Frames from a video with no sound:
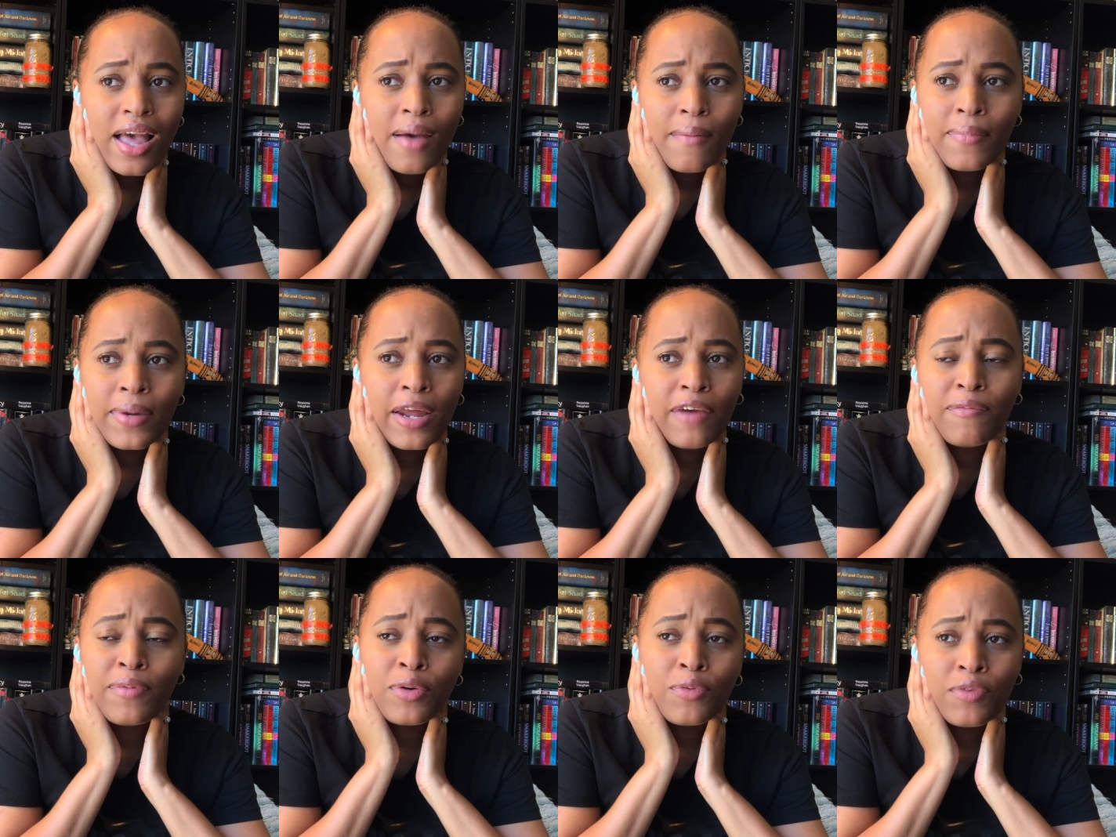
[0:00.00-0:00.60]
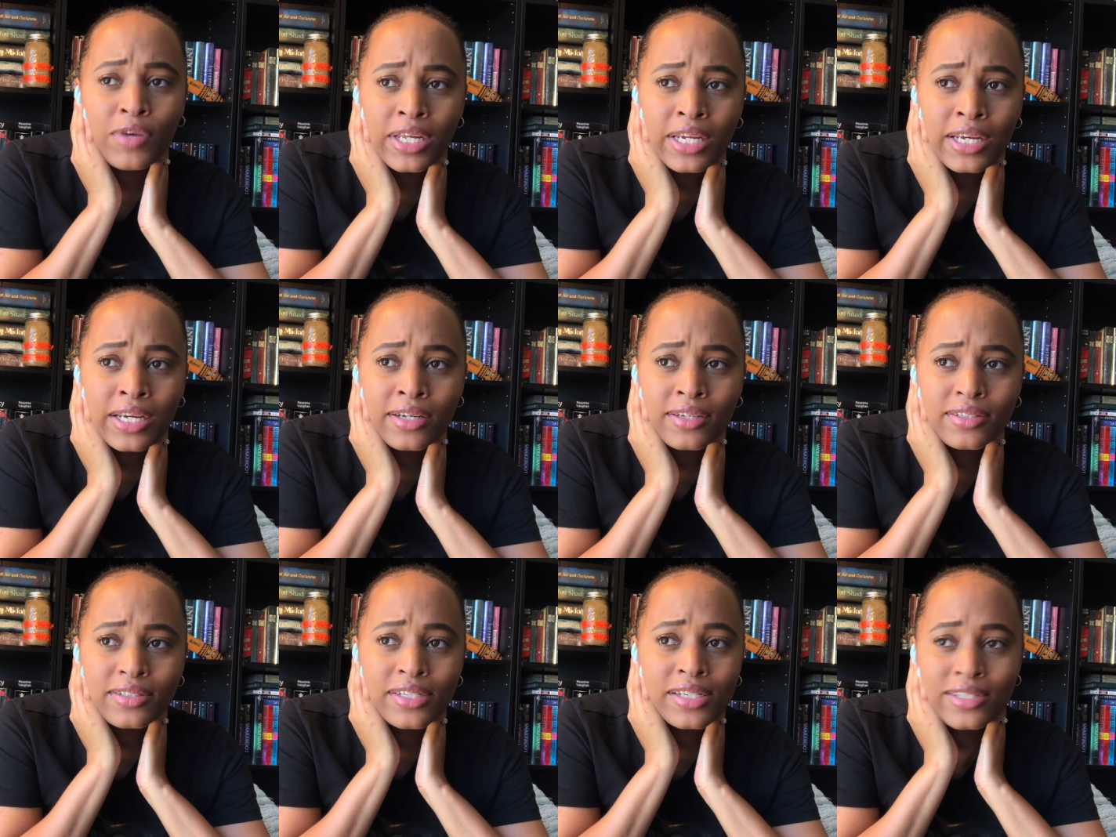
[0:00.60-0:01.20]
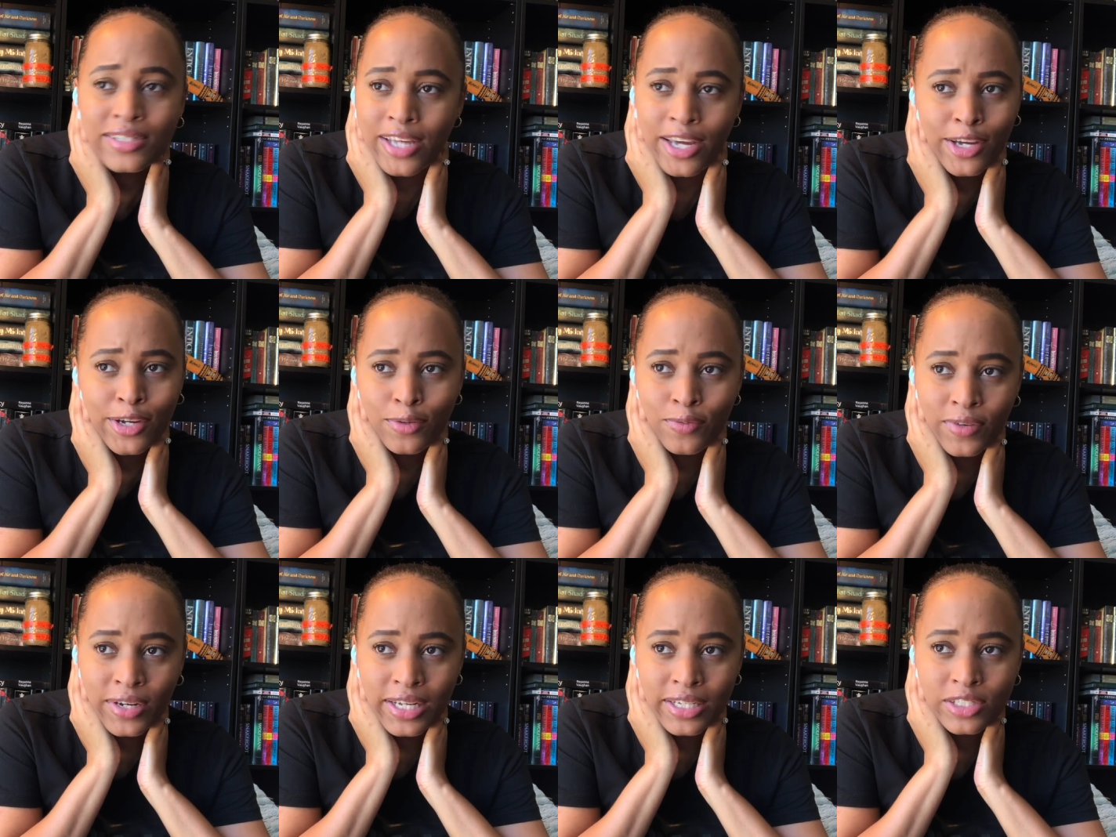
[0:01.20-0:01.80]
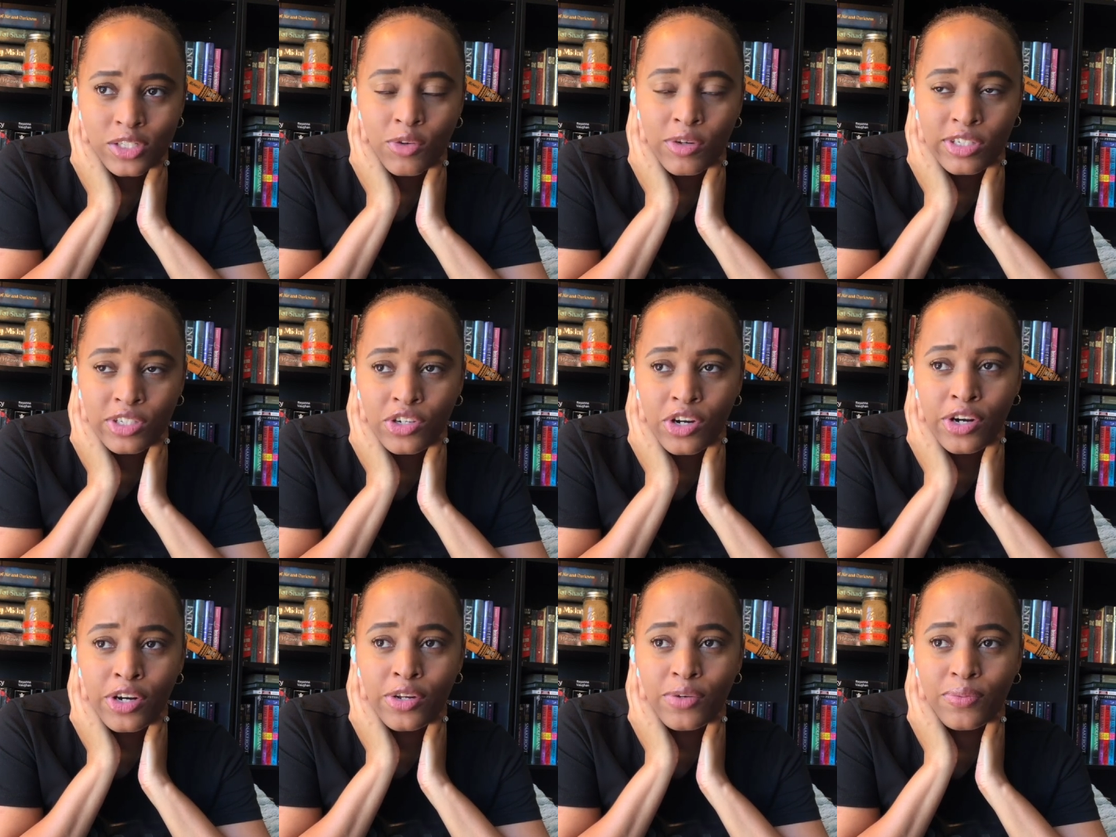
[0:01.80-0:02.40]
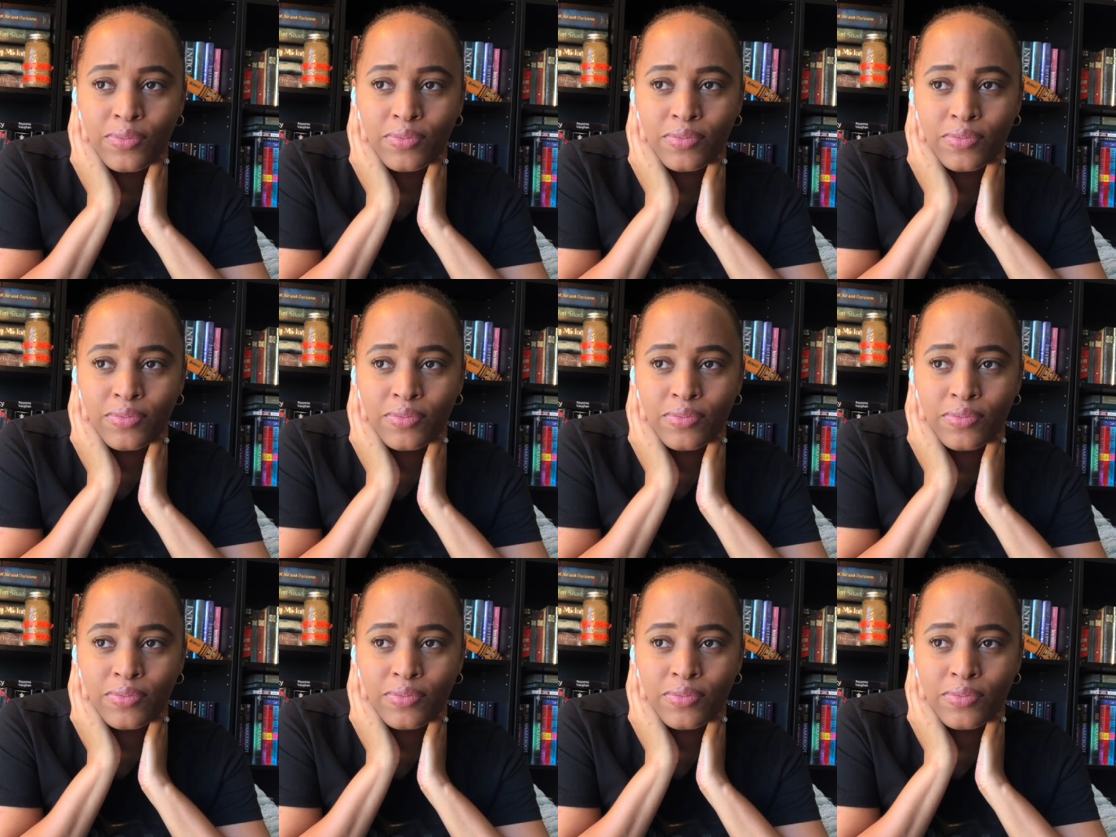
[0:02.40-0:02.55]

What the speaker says: but I've been reading since I could read. So I started,